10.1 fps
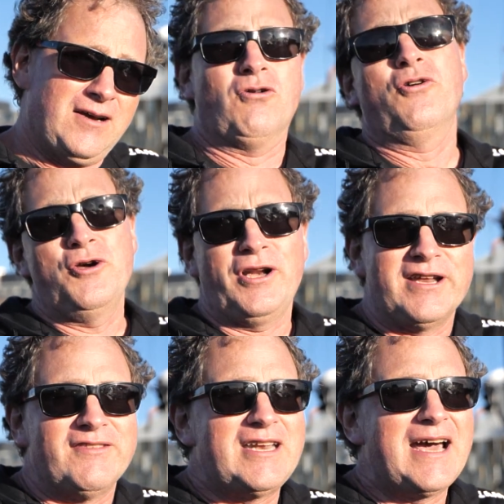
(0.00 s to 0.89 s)
Early
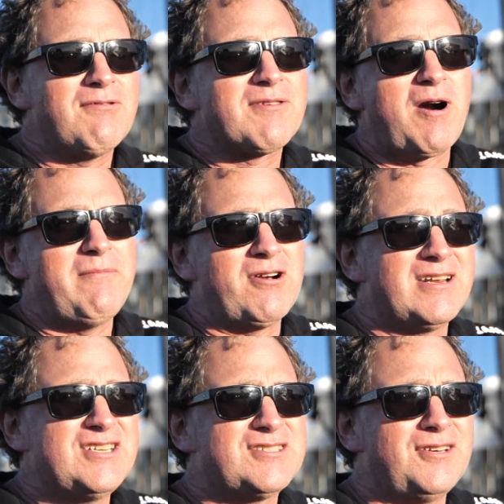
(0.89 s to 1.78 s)
in the day was
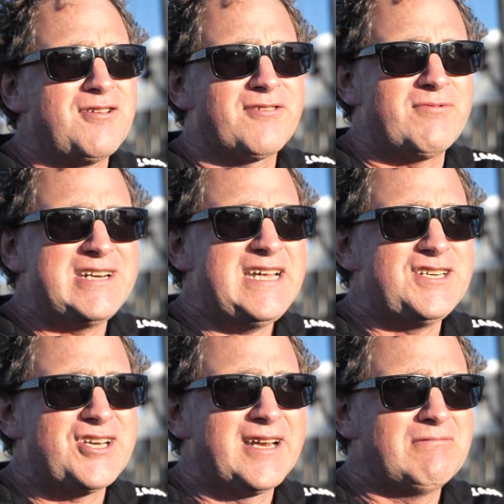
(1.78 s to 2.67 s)
primarily just to do some
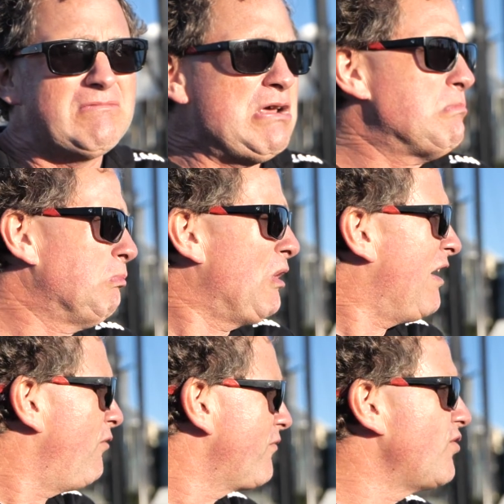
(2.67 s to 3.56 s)
retensioning, and
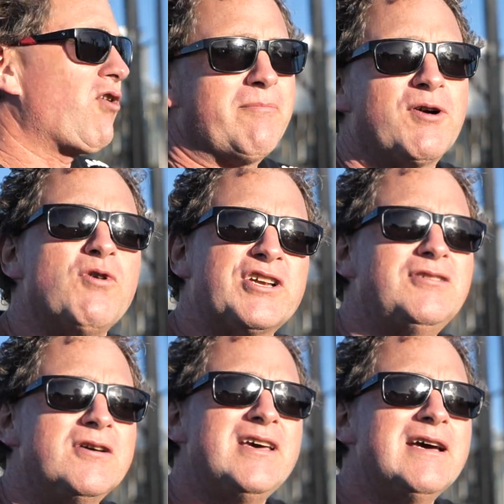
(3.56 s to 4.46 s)
we've still got a bit of work
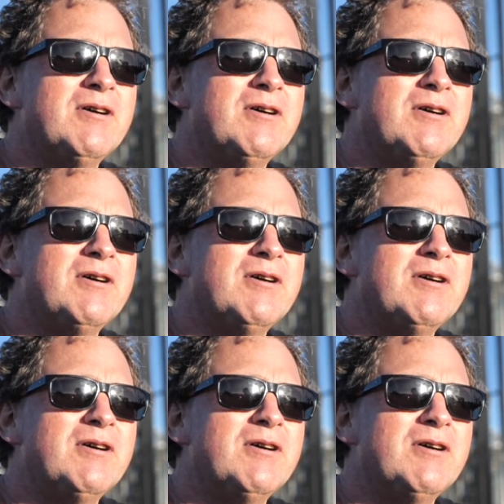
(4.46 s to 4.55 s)
to do there.